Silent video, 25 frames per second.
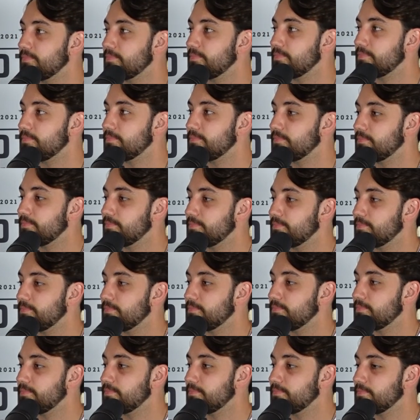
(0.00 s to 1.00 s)

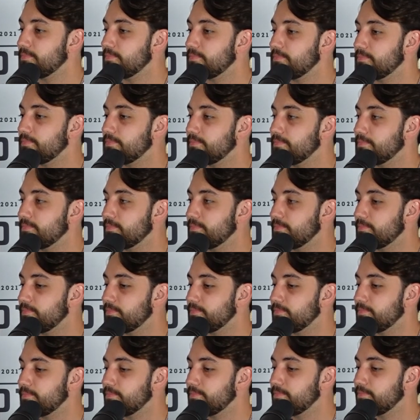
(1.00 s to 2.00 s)

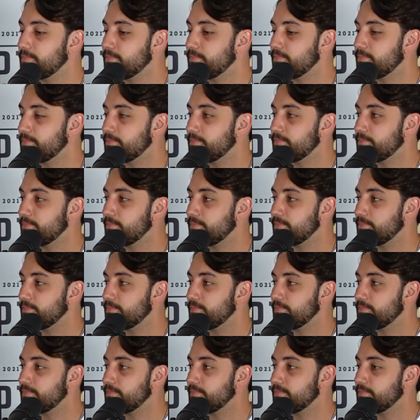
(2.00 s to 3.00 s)

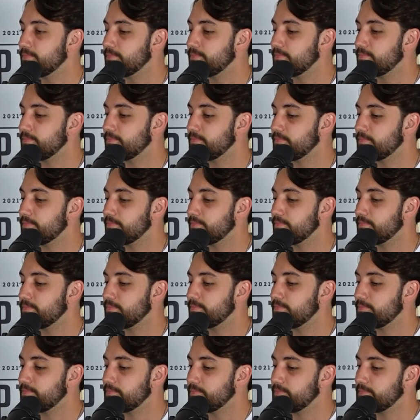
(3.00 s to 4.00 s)

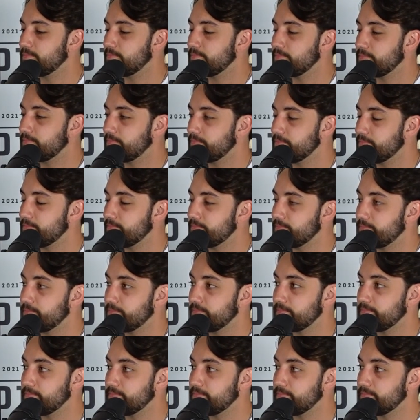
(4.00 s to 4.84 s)
[no speech]